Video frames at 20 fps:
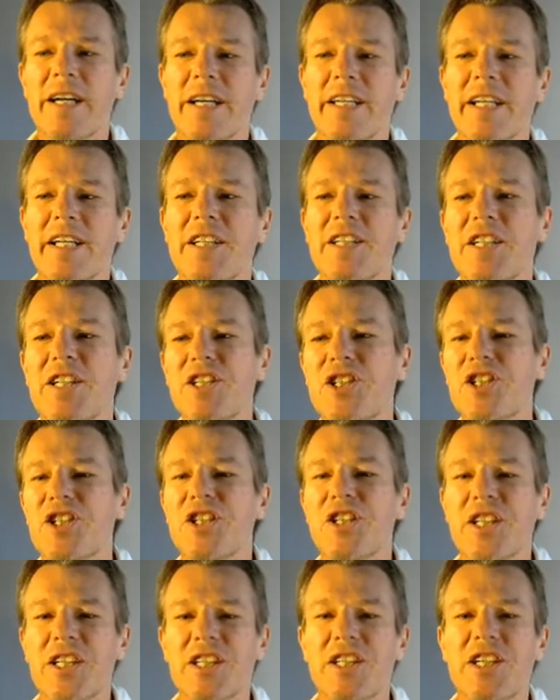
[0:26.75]
in
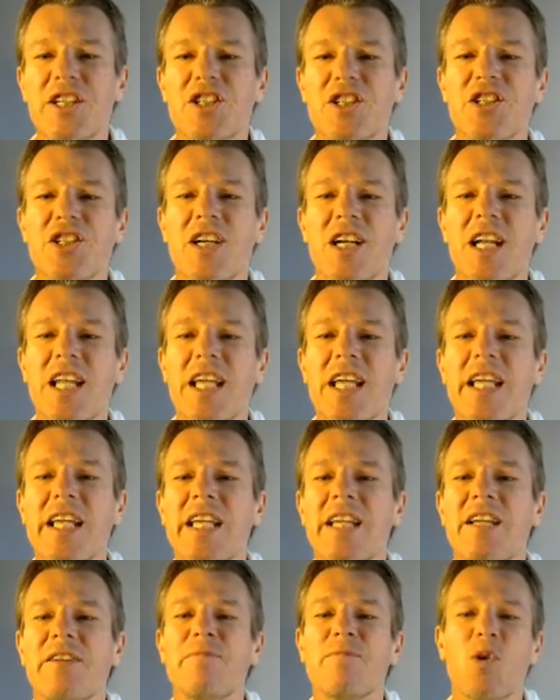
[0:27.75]
addition,
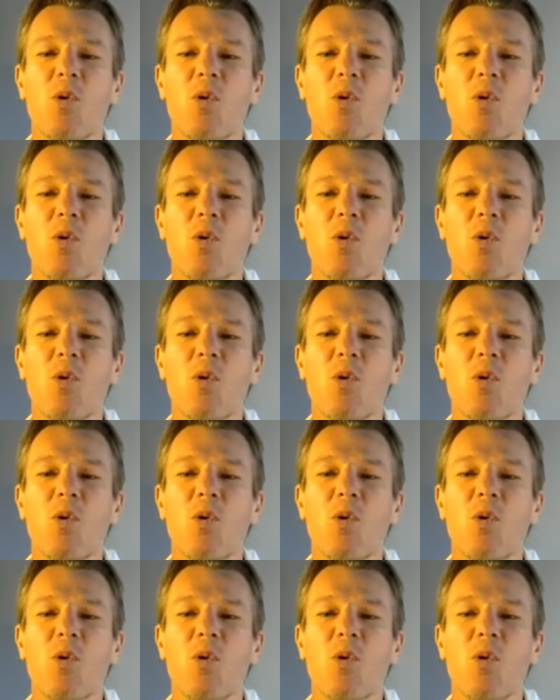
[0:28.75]
additionally,